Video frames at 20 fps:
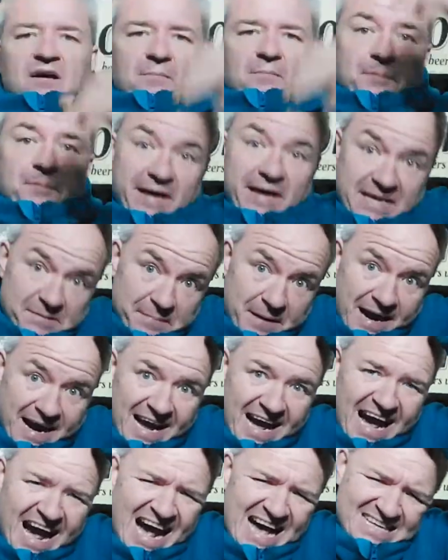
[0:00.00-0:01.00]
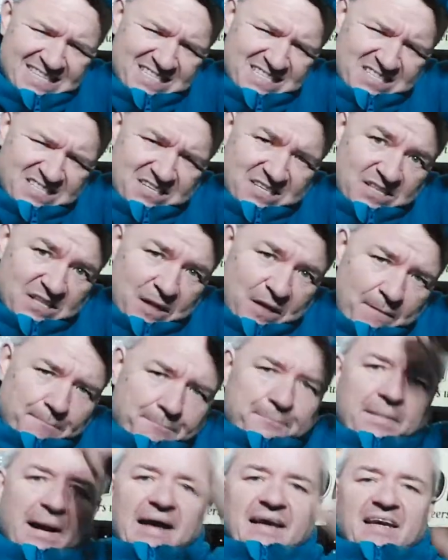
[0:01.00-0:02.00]
made by Aston
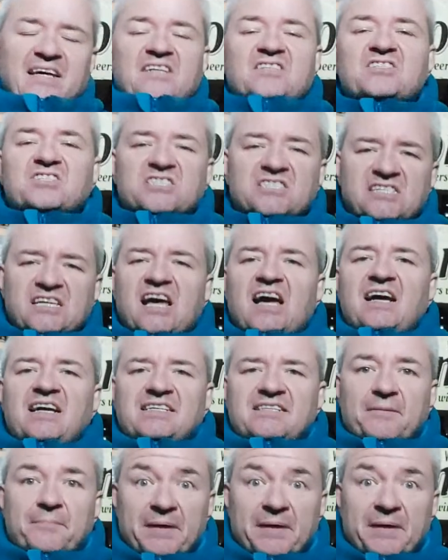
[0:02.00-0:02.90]
Manor Cider,